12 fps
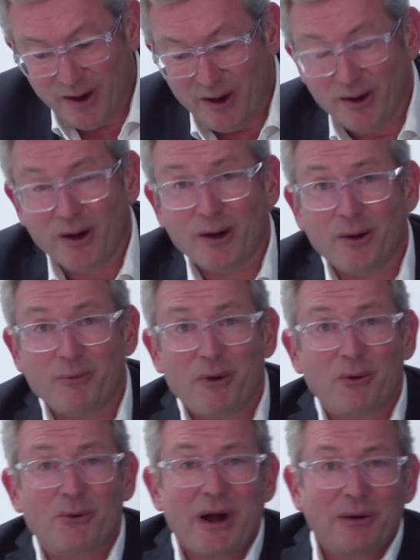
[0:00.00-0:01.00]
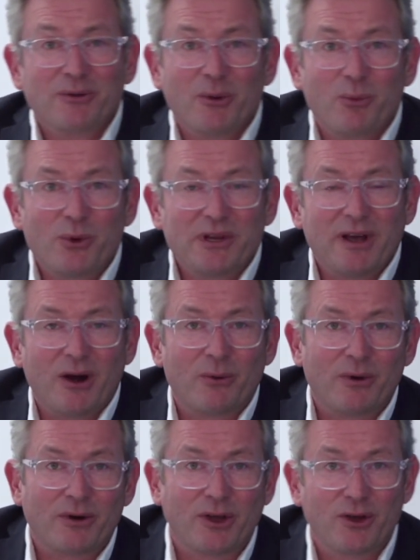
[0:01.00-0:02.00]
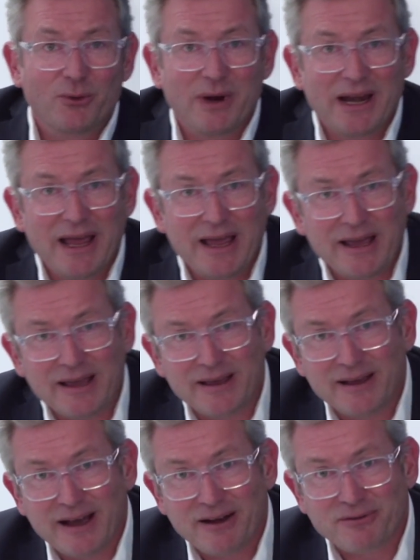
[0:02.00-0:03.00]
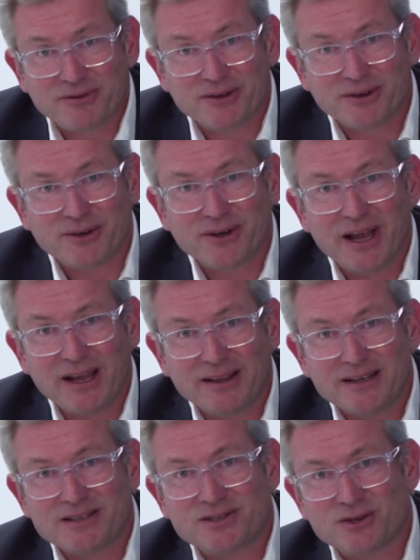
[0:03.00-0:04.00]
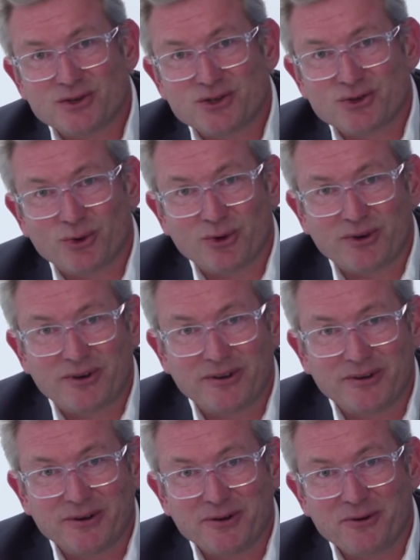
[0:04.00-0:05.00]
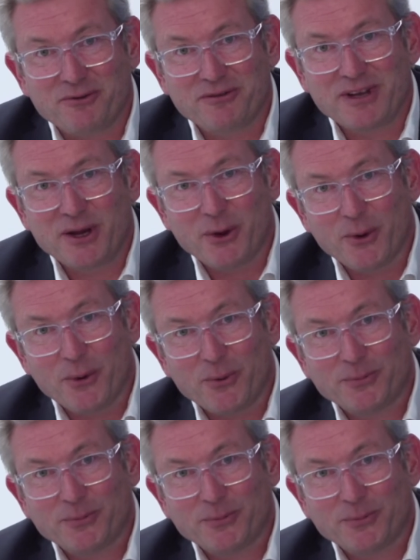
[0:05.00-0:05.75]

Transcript: We will round up with our Q&A after this short video.